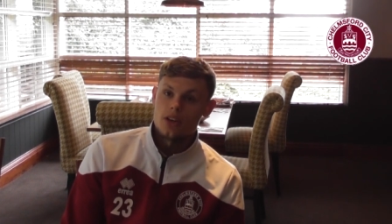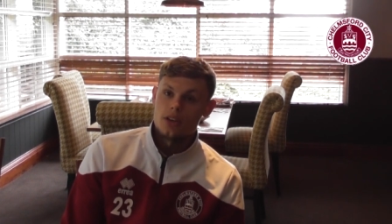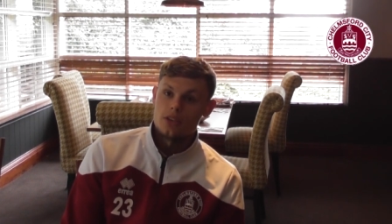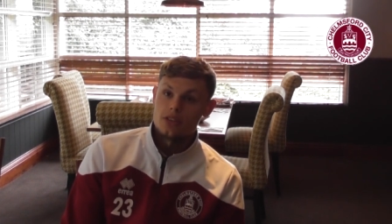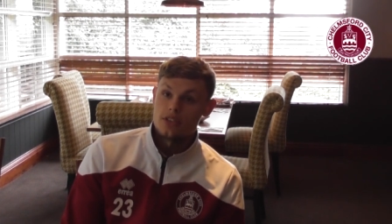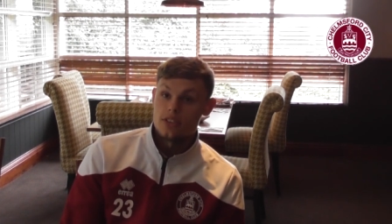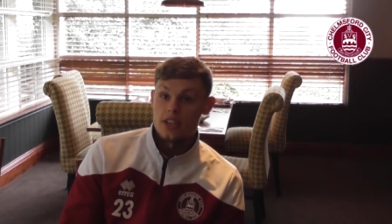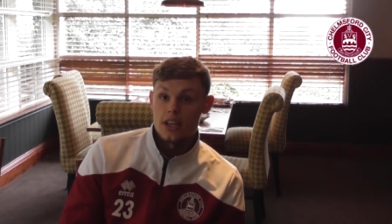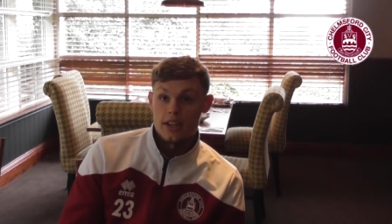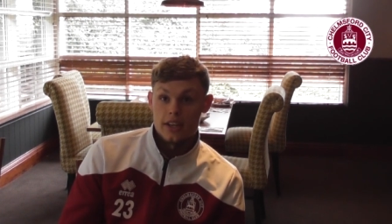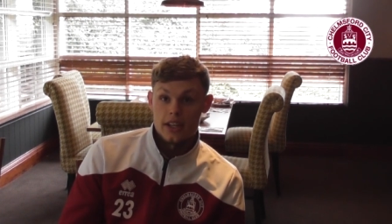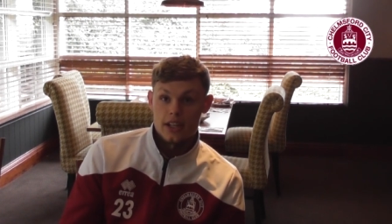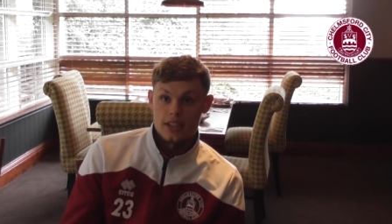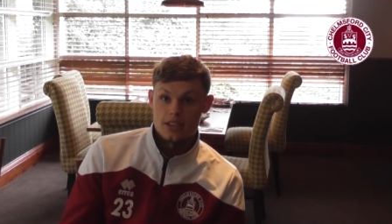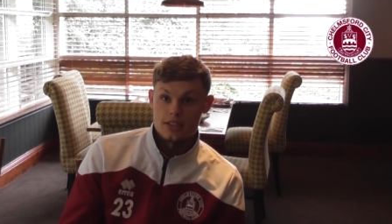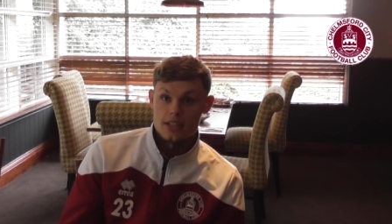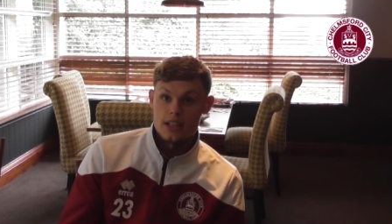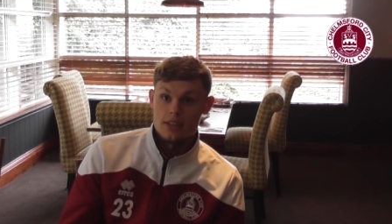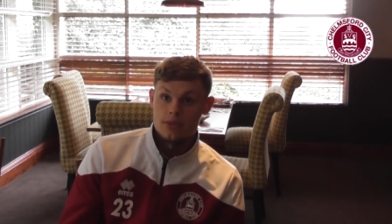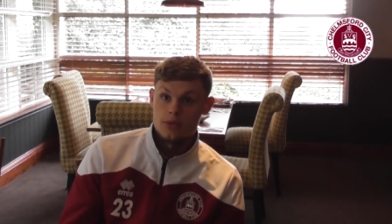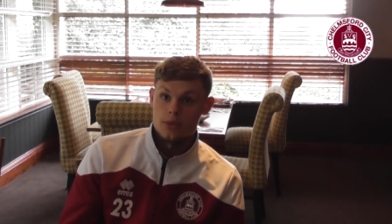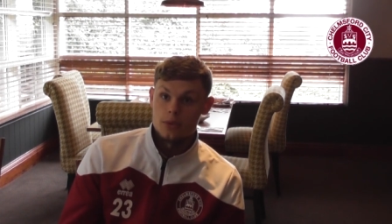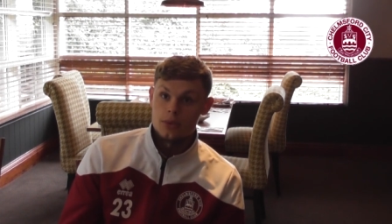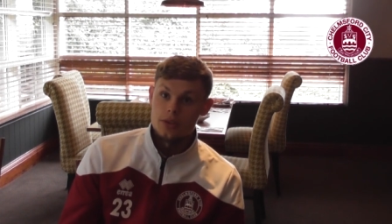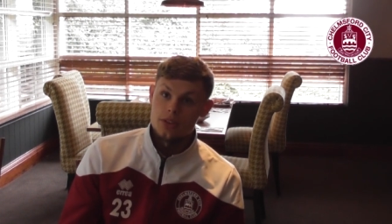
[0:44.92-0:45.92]
go to that next
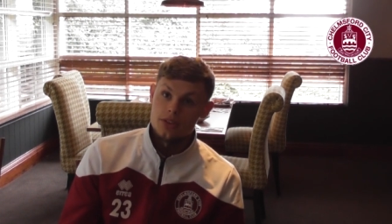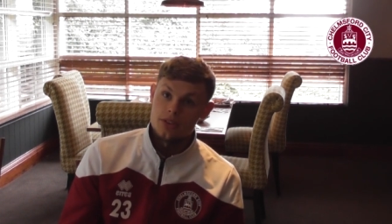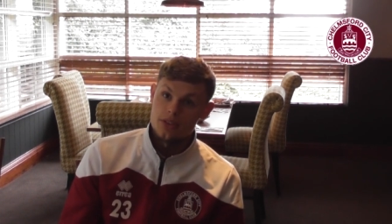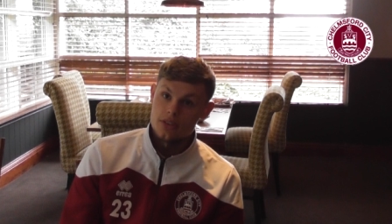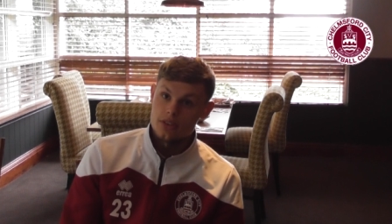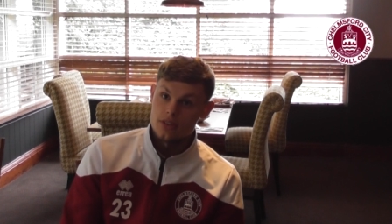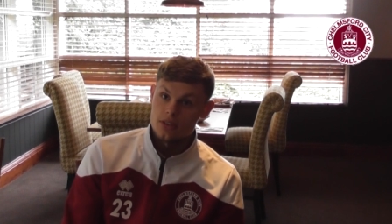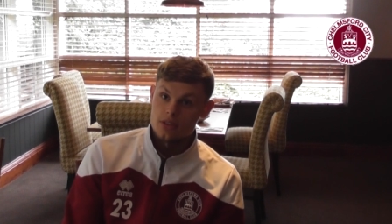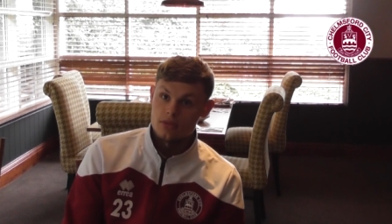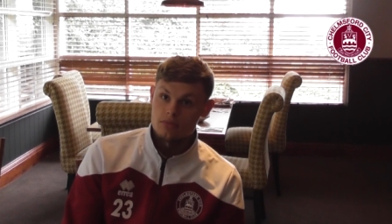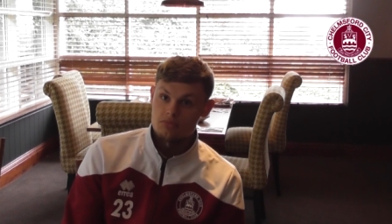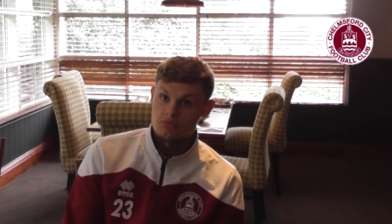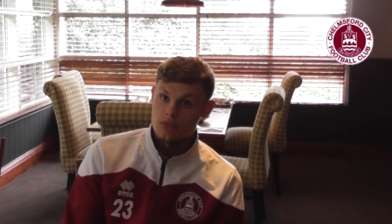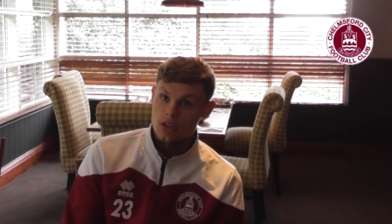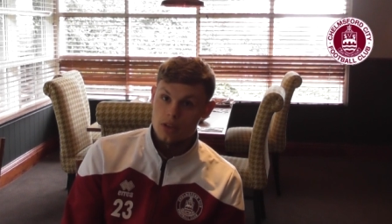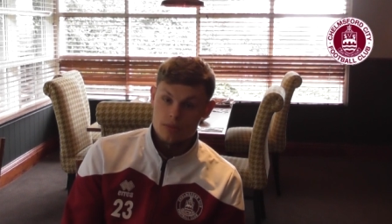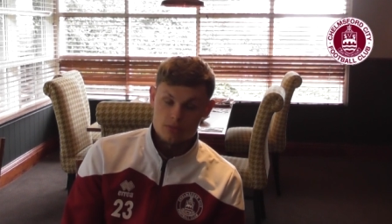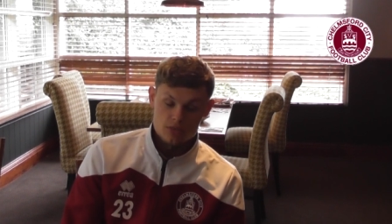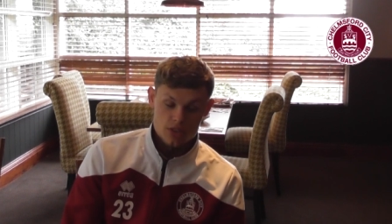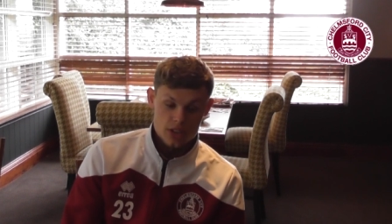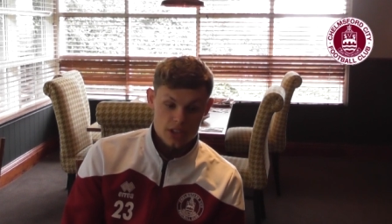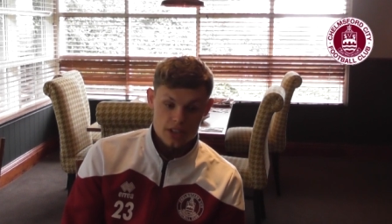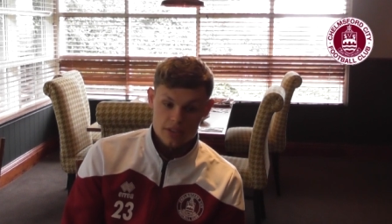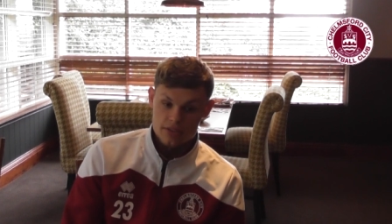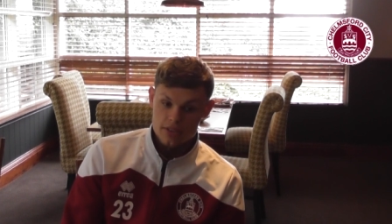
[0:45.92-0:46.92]
level, and
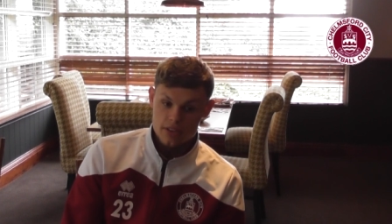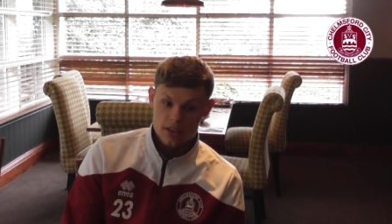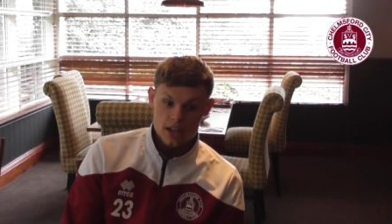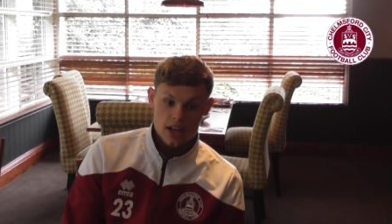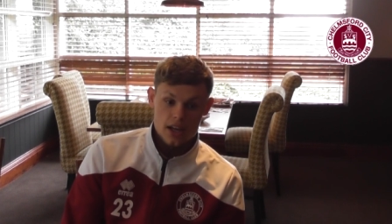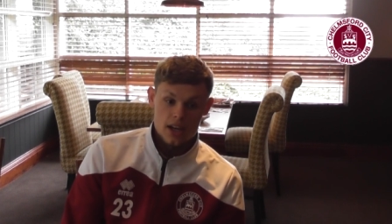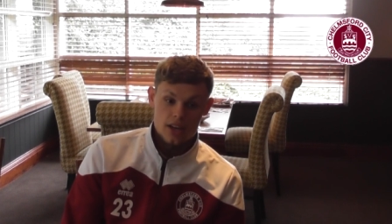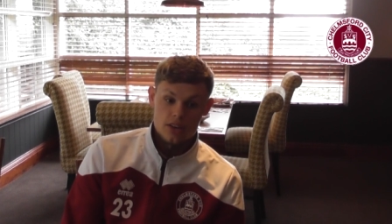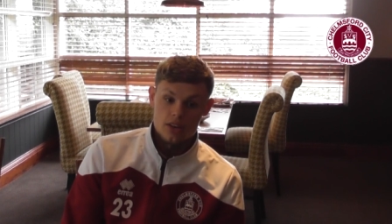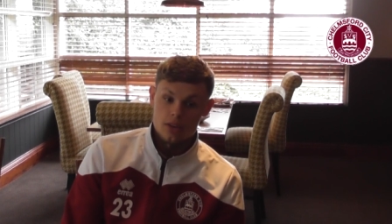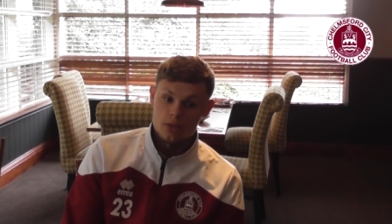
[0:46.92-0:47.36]
I'm ready for that.